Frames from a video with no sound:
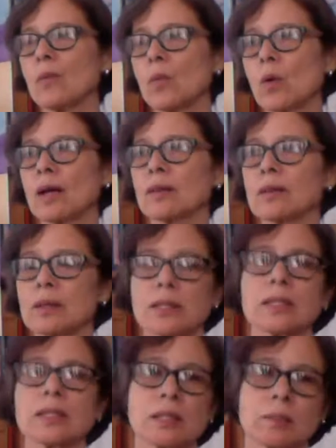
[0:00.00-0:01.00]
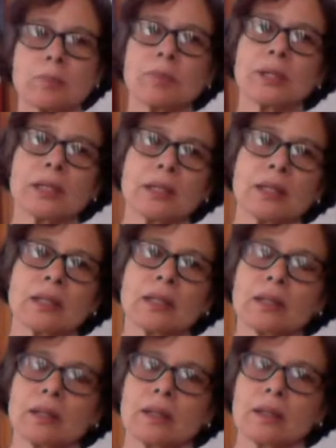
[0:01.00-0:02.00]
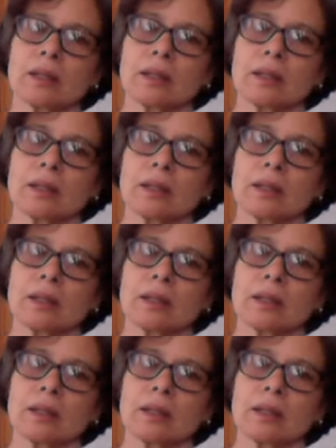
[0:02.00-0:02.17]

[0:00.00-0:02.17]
I want this to be